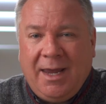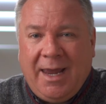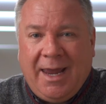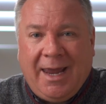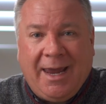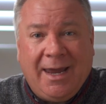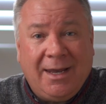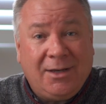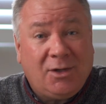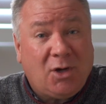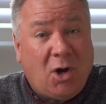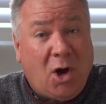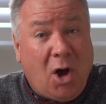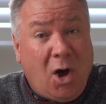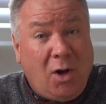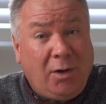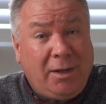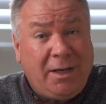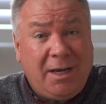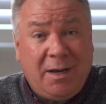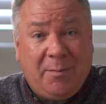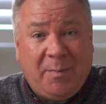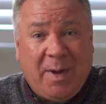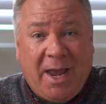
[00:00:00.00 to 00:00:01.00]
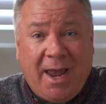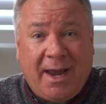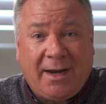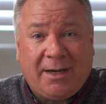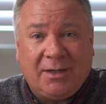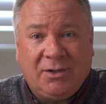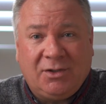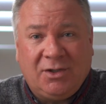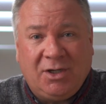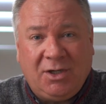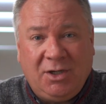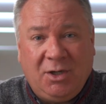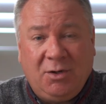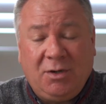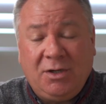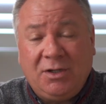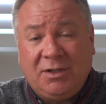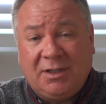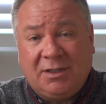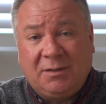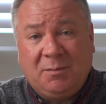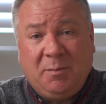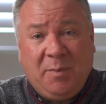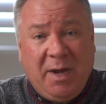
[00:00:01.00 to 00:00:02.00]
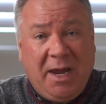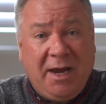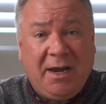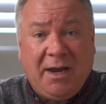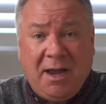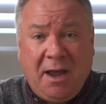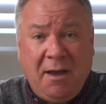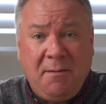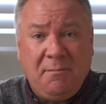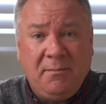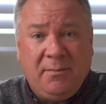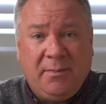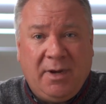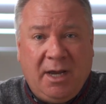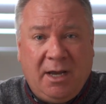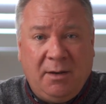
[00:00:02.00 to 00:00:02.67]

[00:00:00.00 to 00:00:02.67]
and all in a package that you can just pick up